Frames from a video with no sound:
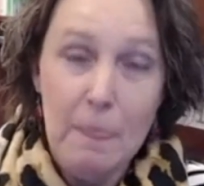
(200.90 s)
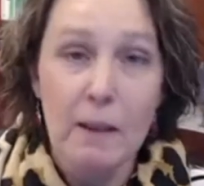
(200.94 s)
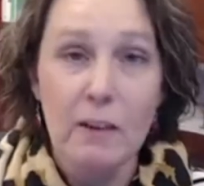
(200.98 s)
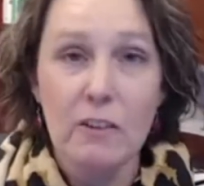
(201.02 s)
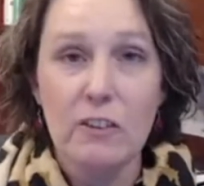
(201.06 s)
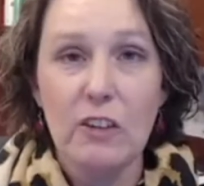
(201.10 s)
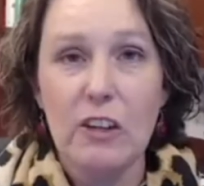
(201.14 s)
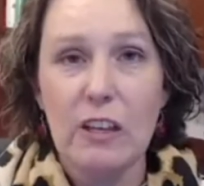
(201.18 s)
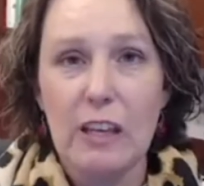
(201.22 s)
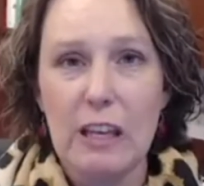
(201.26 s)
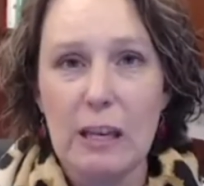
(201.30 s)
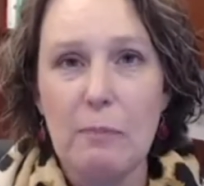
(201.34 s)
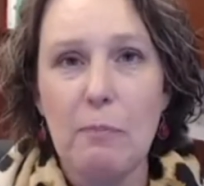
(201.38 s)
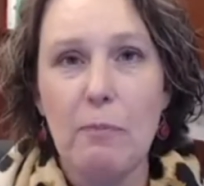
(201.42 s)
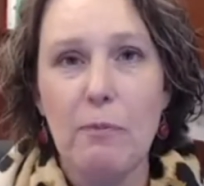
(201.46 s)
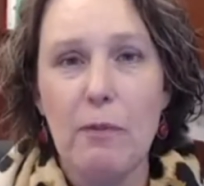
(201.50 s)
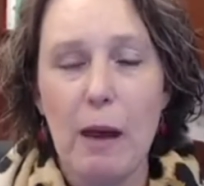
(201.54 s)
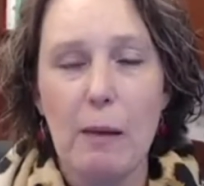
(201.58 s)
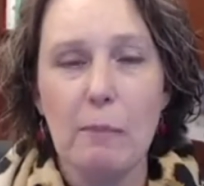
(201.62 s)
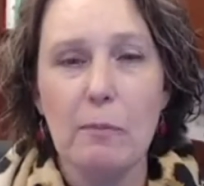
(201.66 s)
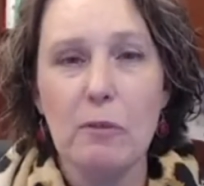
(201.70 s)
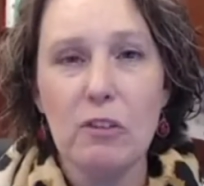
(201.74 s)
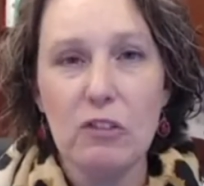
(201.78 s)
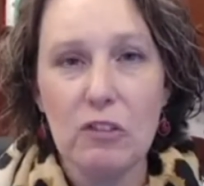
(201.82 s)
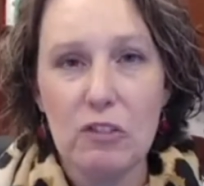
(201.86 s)
to keep
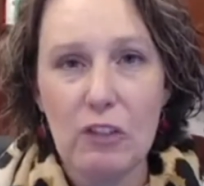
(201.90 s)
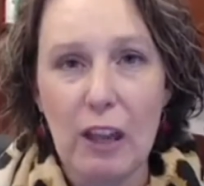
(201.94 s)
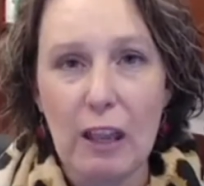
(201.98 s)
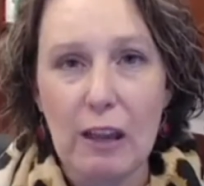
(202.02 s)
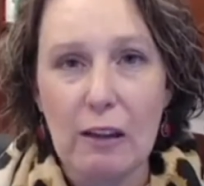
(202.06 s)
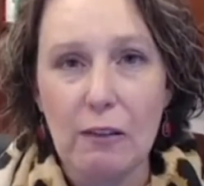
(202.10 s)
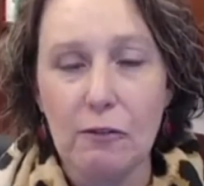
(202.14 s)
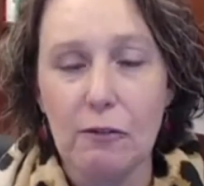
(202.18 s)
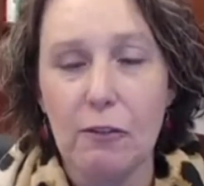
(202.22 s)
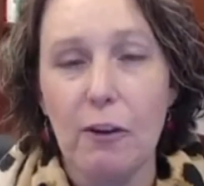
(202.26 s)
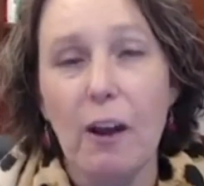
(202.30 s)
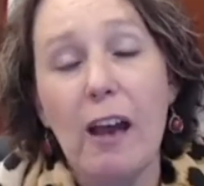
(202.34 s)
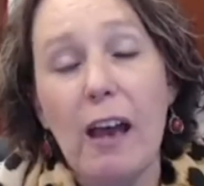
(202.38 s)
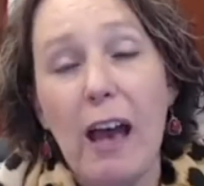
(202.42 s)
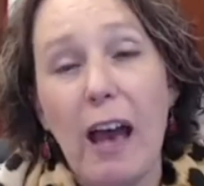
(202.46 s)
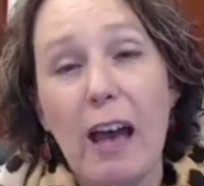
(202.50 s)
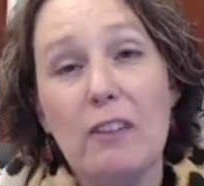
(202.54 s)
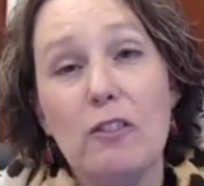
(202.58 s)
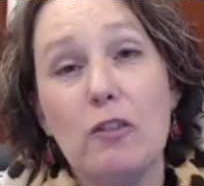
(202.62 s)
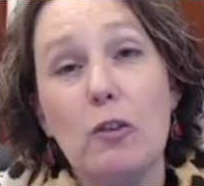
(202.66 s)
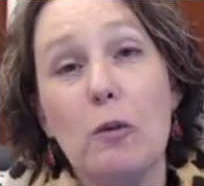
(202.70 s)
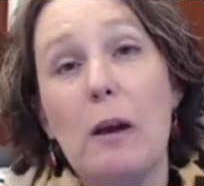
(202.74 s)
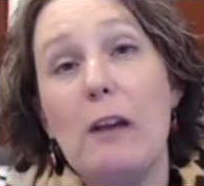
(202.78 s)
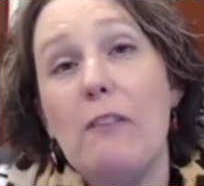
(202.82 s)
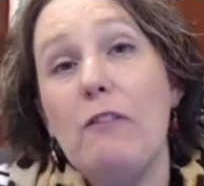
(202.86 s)
them safe. And
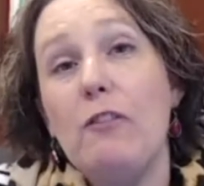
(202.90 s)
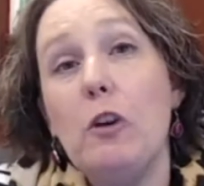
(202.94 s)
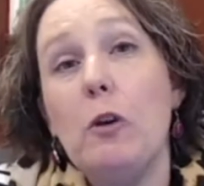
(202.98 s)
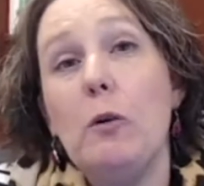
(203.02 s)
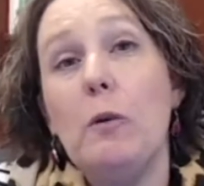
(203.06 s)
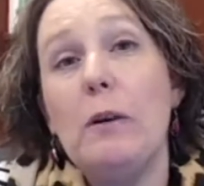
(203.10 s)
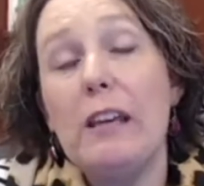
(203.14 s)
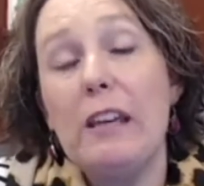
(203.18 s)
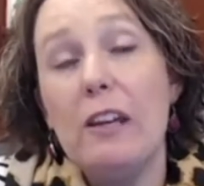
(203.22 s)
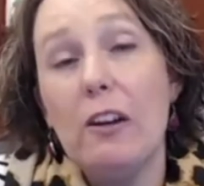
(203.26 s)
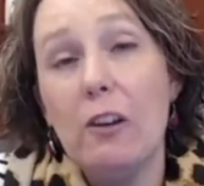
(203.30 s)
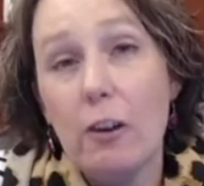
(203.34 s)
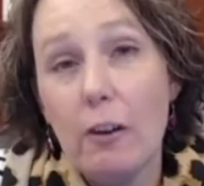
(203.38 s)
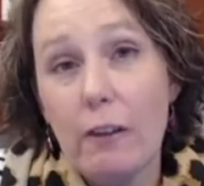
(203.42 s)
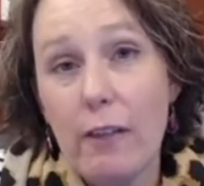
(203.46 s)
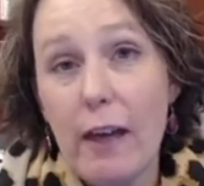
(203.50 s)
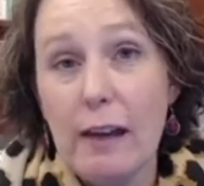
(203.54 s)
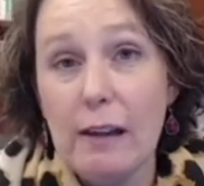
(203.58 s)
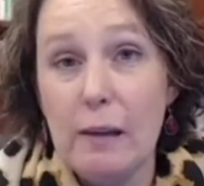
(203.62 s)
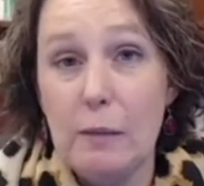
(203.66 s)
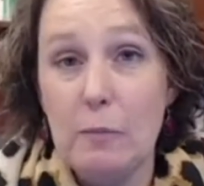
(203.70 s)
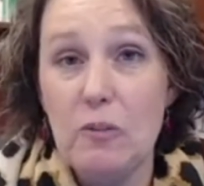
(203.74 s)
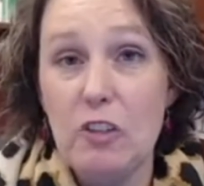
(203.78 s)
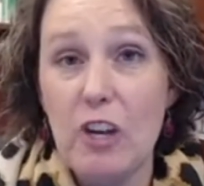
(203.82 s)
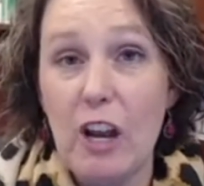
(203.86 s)
so if you hear that
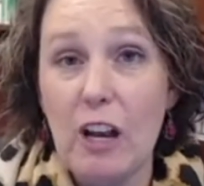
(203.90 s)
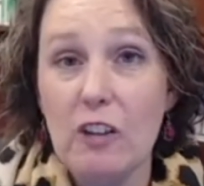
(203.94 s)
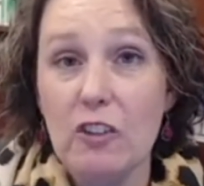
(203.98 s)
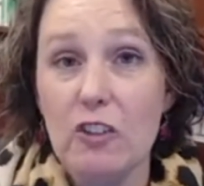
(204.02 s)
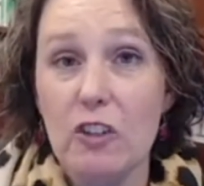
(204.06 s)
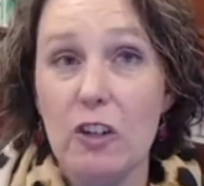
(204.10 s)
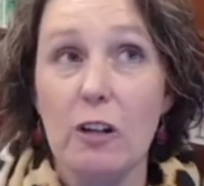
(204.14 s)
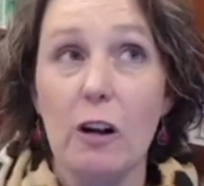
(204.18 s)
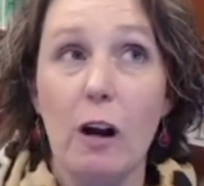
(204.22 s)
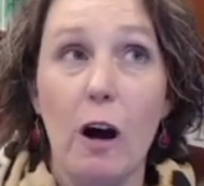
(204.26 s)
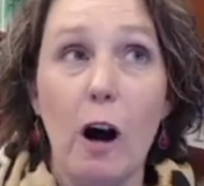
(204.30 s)
objection,